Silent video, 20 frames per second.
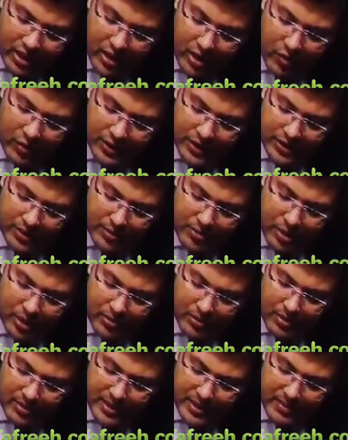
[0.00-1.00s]
What's the
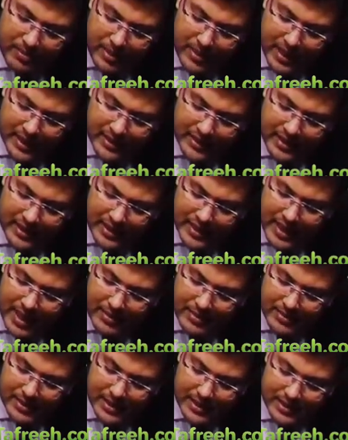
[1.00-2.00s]
problem in pancreatic
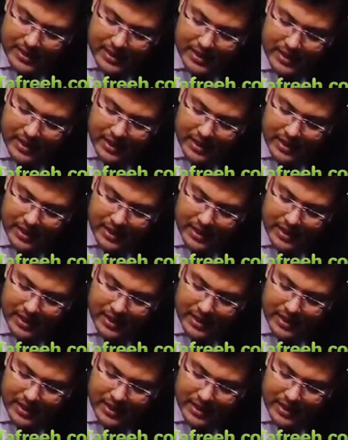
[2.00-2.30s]
abscess?